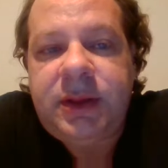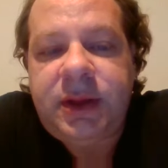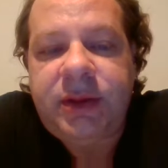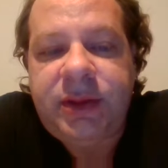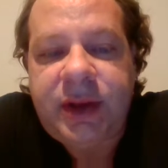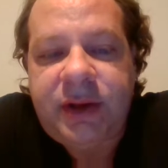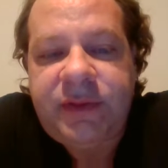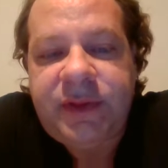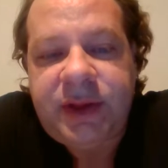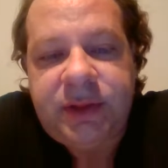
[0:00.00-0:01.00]
that are there
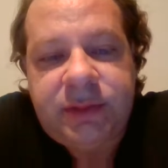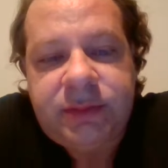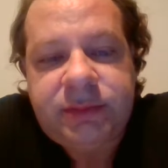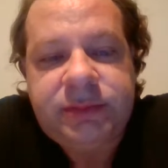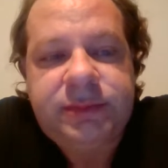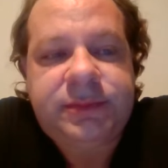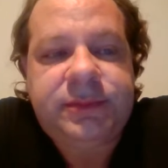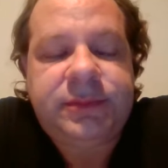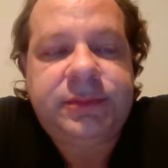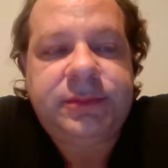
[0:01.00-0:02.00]
for you
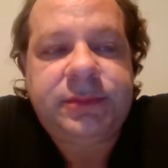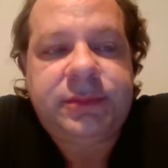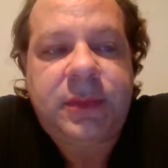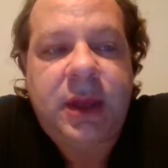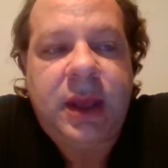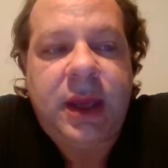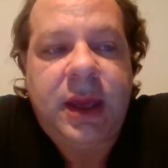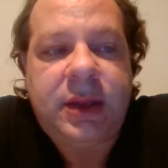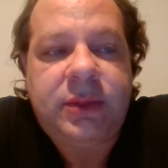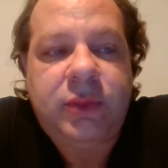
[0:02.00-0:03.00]

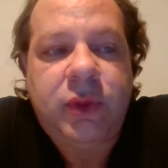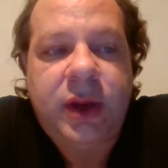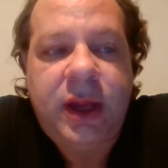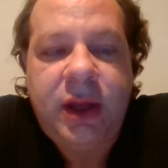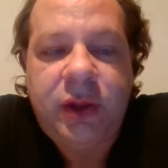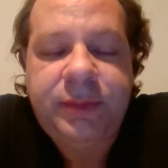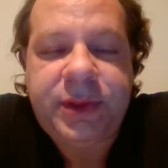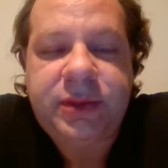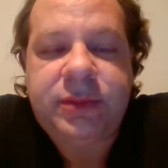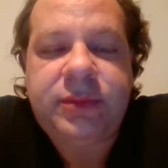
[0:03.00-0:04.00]
and want to help
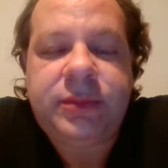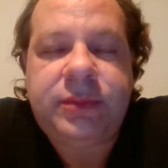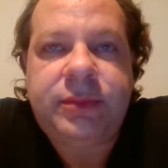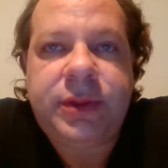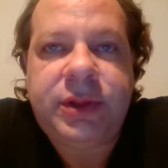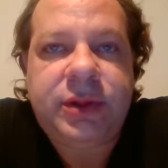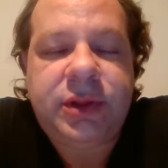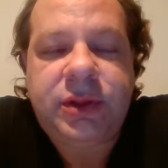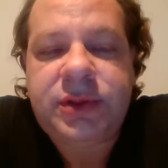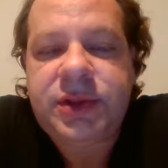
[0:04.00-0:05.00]
you, but you
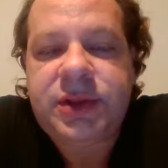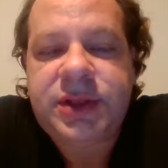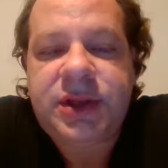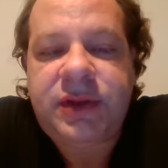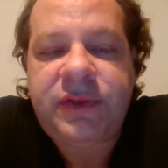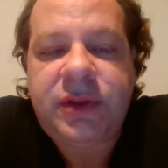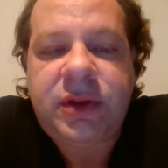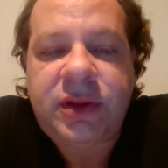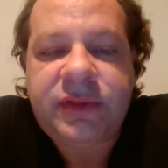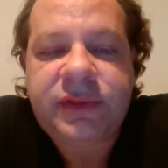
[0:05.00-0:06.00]
close yourself
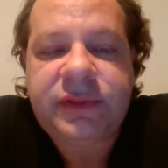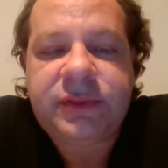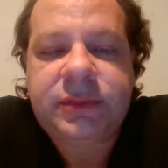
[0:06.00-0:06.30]
off.